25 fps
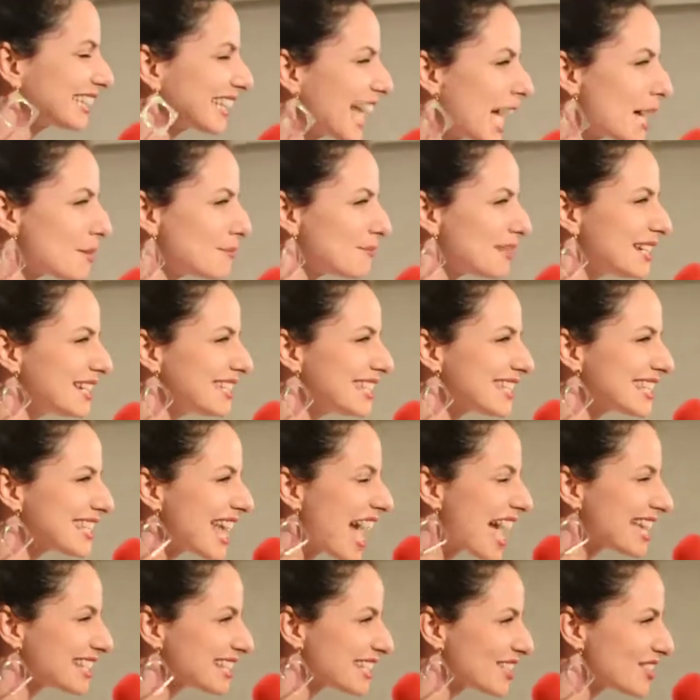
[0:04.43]
Let me
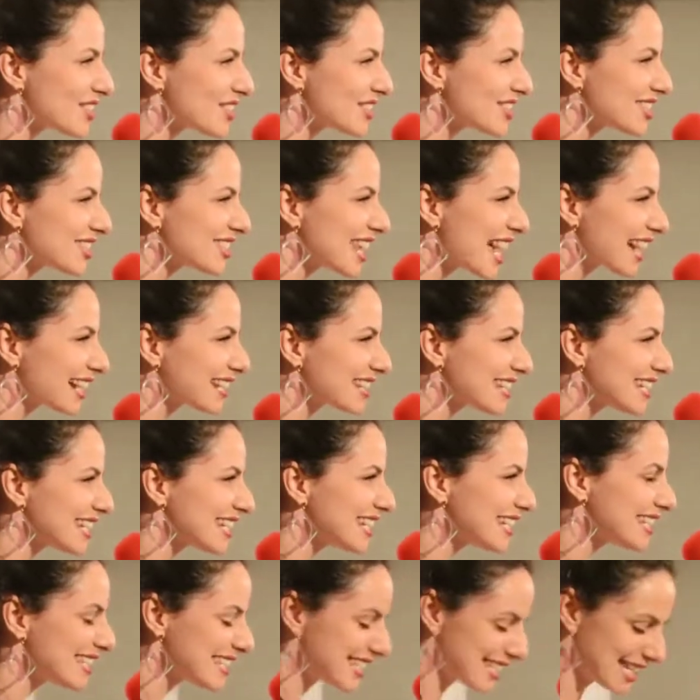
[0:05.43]
set the
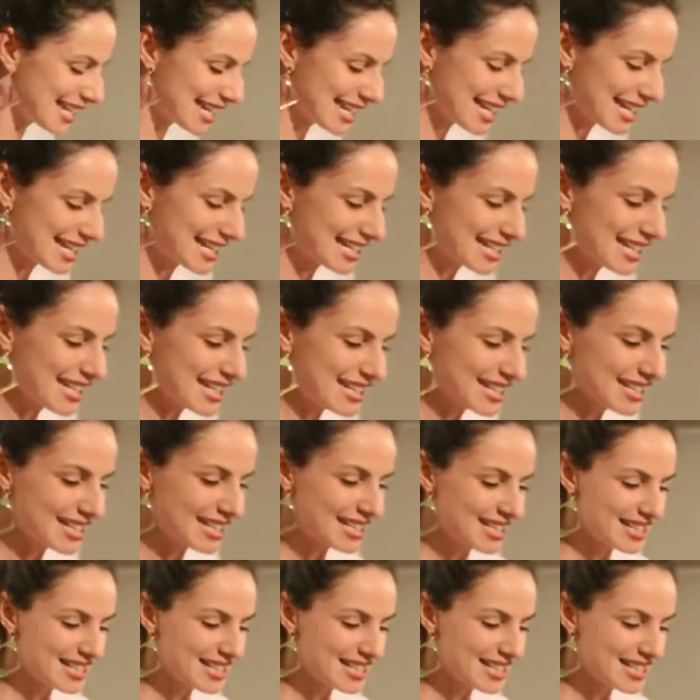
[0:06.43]
sexy scene.